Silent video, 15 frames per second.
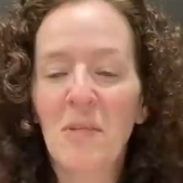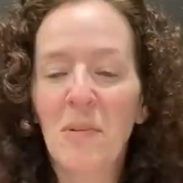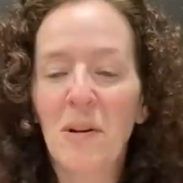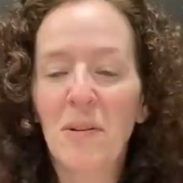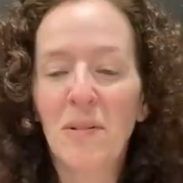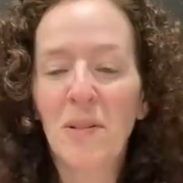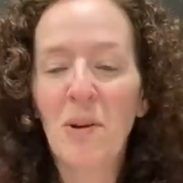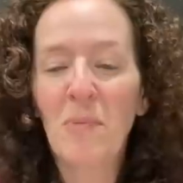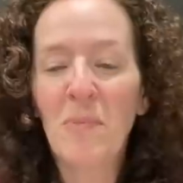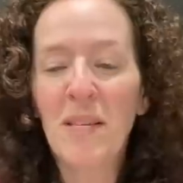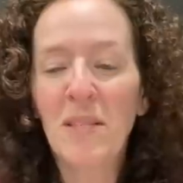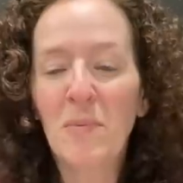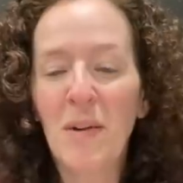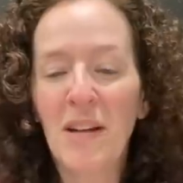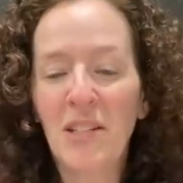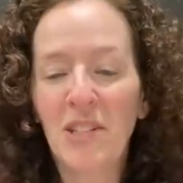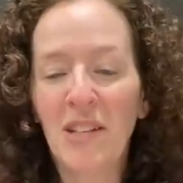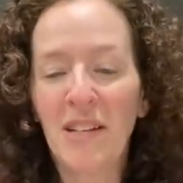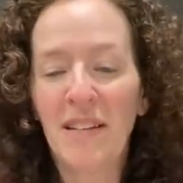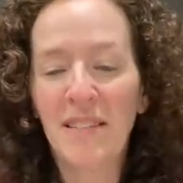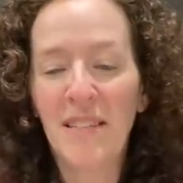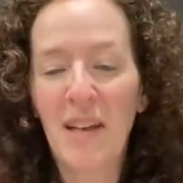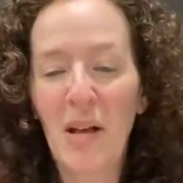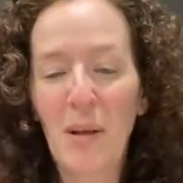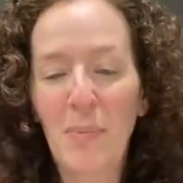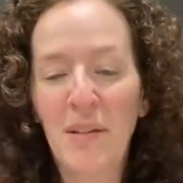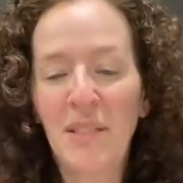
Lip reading: Rose, hope these washcloths help.